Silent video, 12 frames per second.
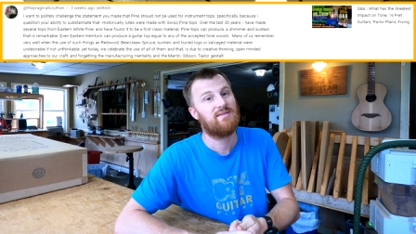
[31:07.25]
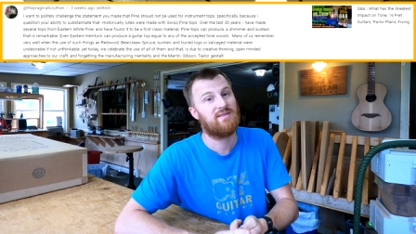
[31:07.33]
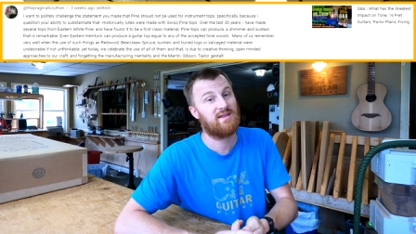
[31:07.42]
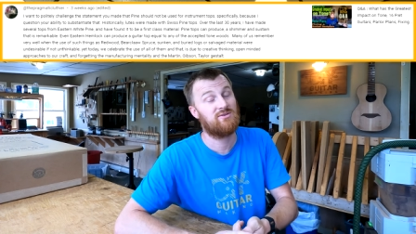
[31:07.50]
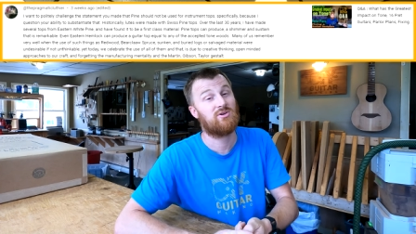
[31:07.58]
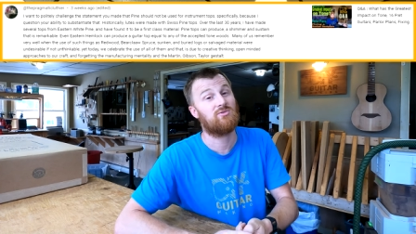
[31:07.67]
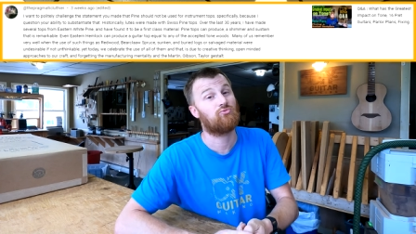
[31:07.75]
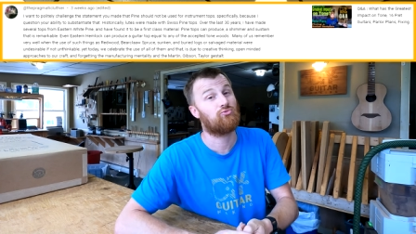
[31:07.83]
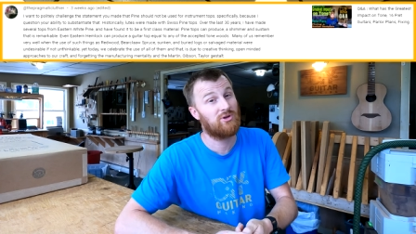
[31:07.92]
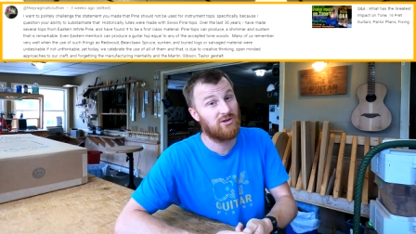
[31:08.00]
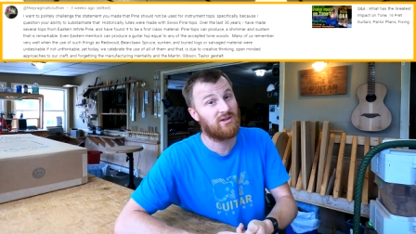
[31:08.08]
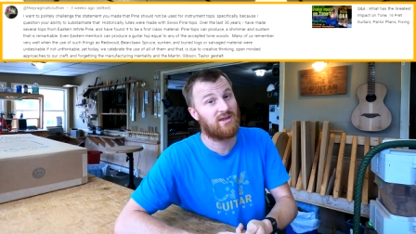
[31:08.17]
then you can
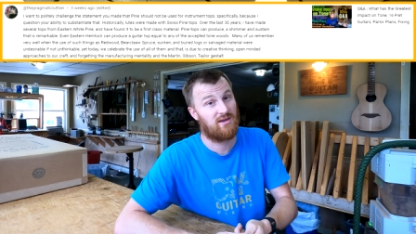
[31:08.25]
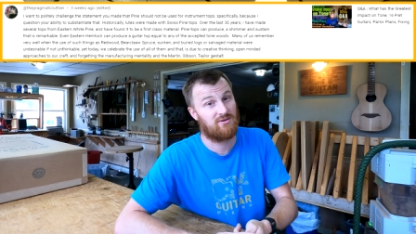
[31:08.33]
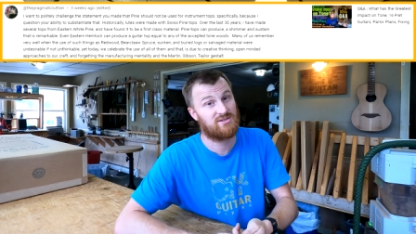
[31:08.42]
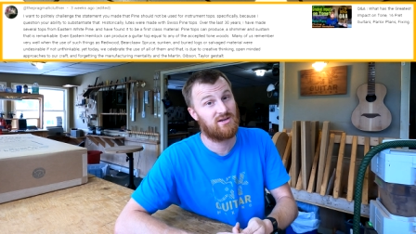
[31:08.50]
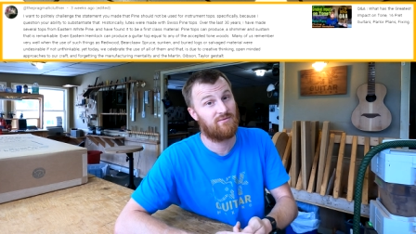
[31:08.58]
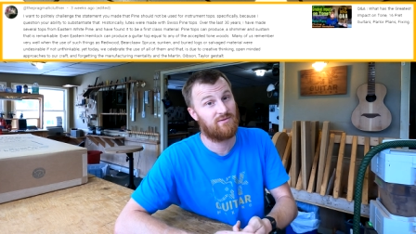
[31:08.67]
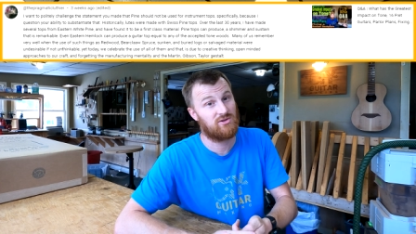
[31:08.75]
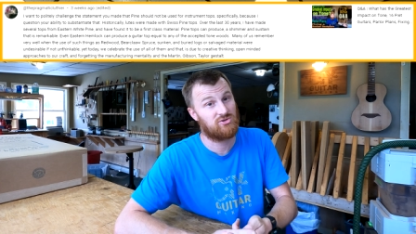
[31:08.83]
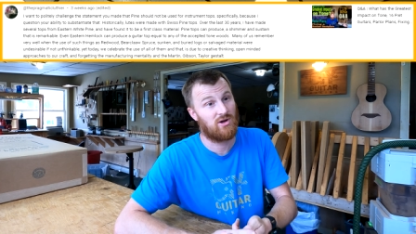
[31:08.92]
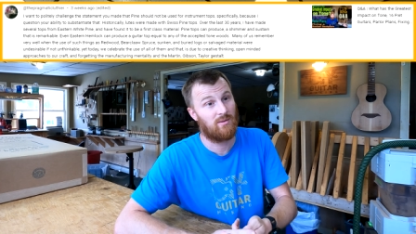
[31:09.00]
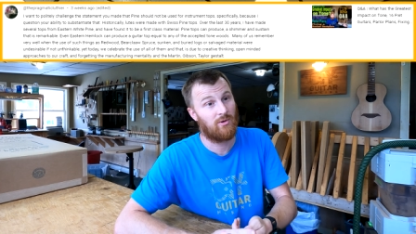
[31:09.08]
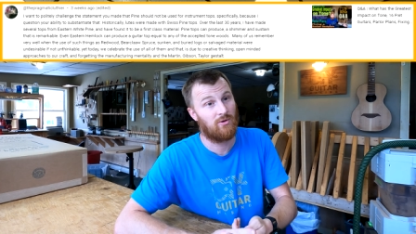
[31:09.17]
really get yourself into
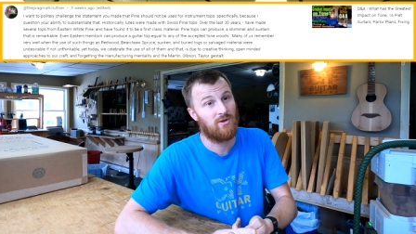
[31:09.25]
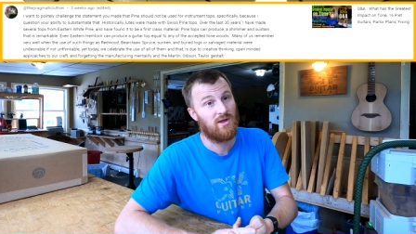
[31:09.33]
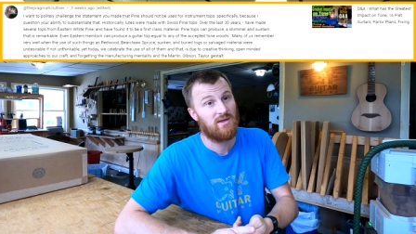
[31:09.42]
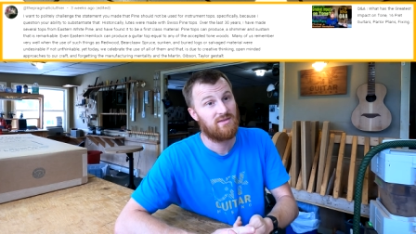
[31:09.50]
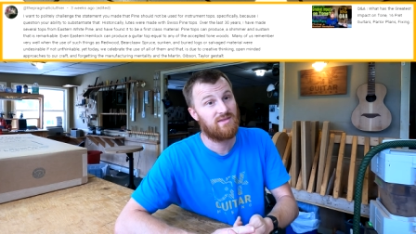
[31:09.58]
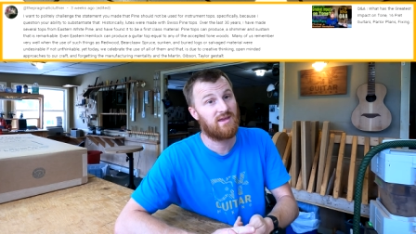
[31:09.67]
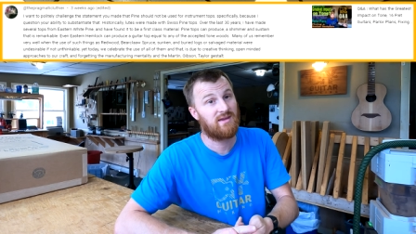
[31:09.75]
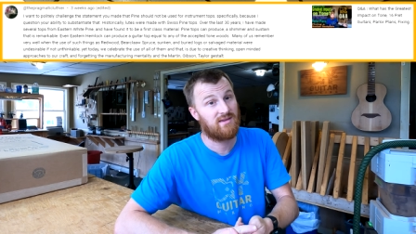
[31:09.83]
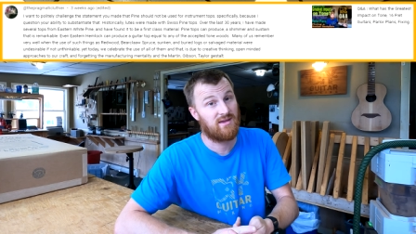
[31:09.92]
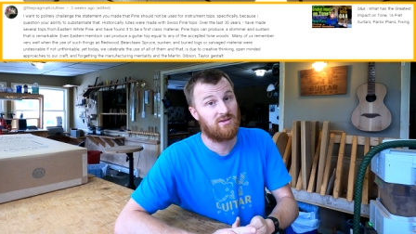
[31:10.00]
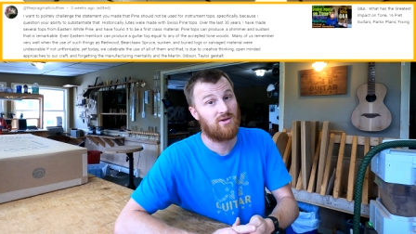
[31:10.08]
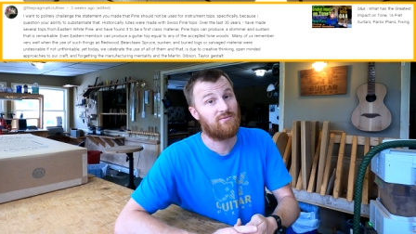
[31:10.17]
trouble thinking
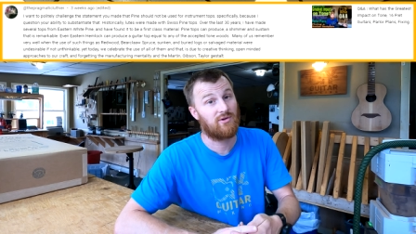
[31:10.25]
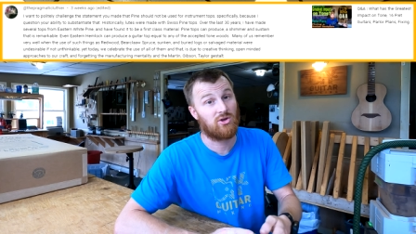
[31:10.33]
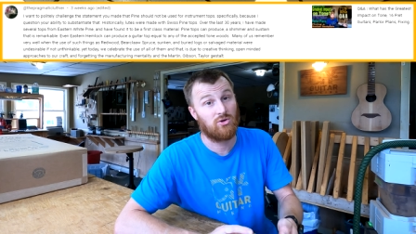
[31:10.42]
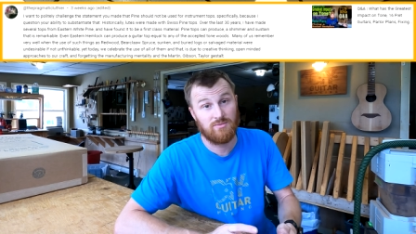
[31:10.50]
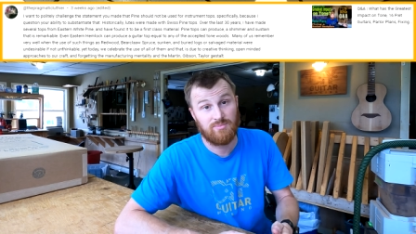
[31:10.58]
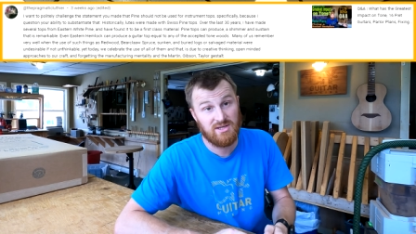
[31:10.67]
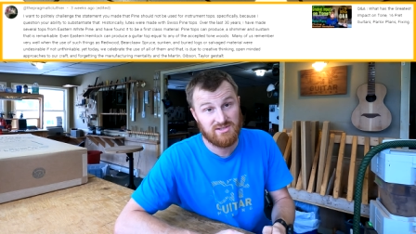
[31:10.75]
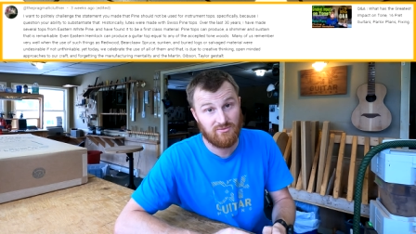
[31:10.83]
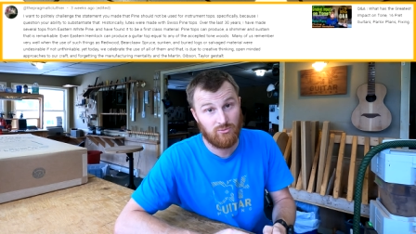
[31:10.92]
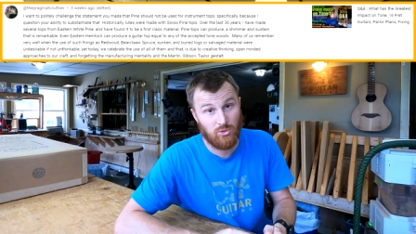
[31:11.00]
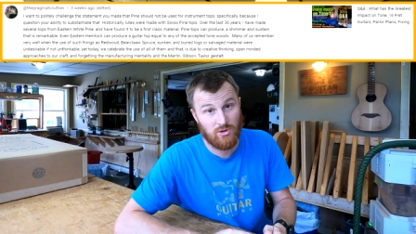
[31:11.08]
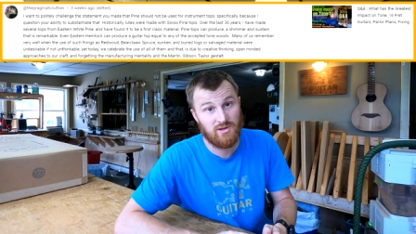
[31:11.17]
that you have a good piece
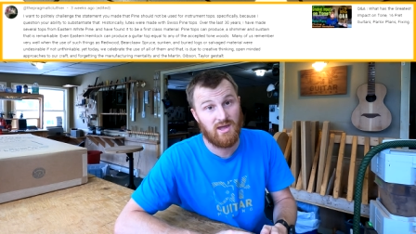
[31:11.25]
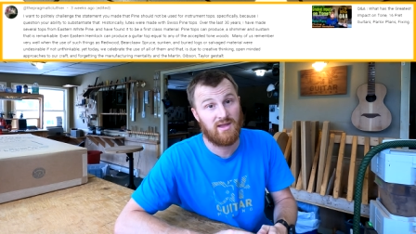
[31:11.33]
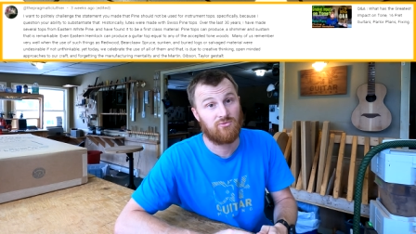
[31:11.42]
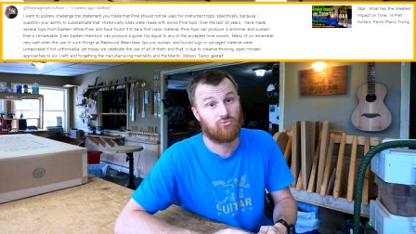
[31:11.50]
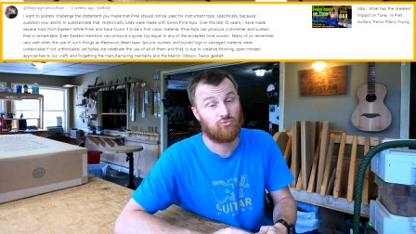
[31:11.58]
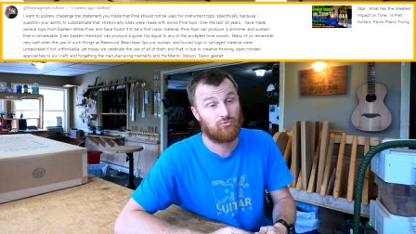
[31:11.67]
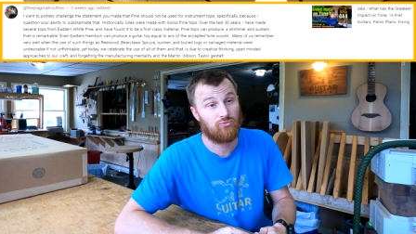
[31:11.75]
of wood, and